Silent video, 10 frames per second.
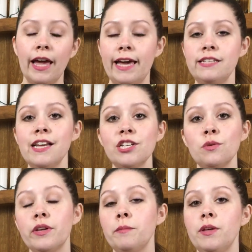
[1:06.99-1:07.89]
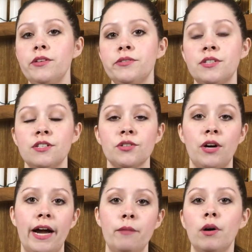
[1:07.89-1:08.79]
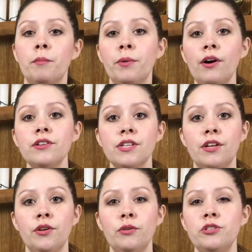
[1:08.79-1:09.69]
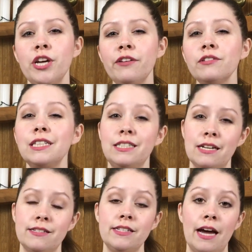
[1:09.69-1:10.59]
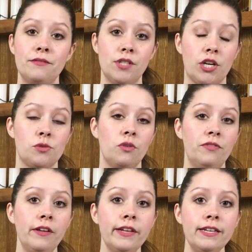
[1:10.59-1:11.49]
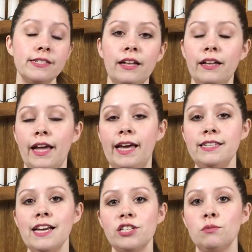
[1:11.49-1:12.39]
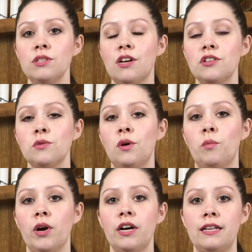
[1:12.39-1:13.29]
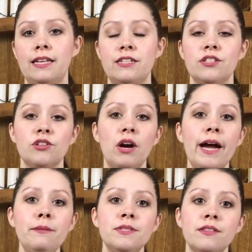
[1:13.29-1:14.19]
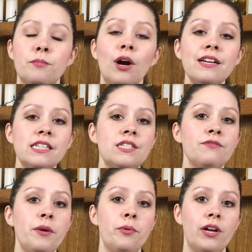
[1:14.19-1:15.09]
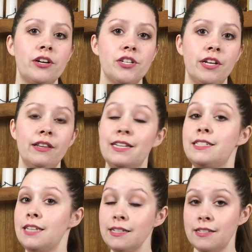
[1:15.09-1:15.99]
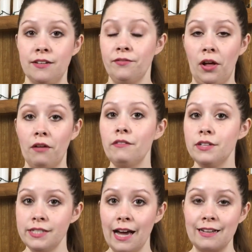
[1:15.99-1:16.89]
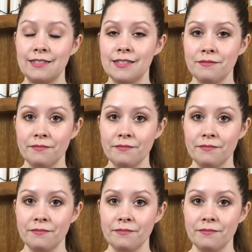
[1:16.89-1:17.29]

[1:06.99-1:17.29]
Asexual can be used to describe a person who generally doesn't have sexual feelings. Asexual is also a word that describes the process of reproduction that doesn't involve sex.